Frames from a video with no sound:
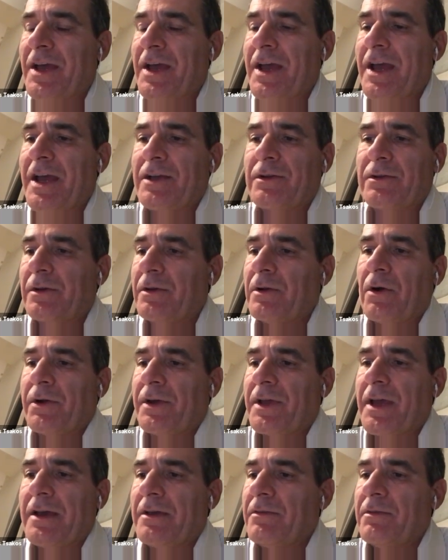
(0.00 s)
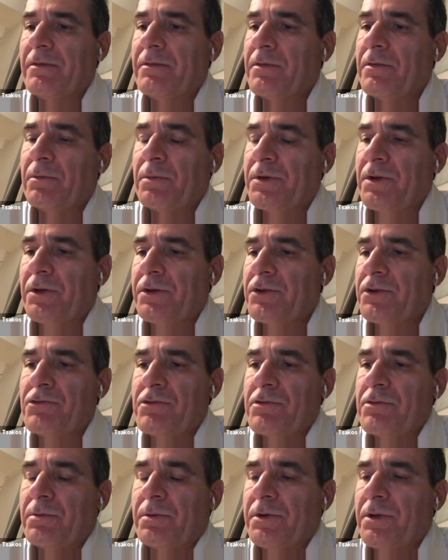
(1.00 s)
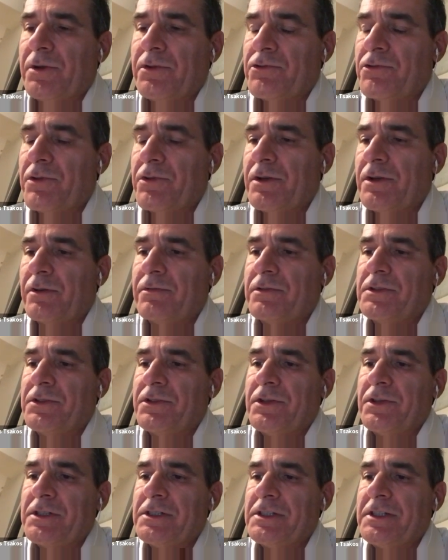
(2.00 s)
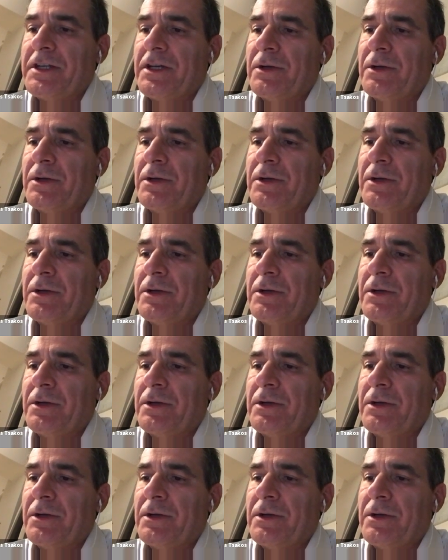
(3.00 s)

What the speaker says: And okay, we don't treat over 30,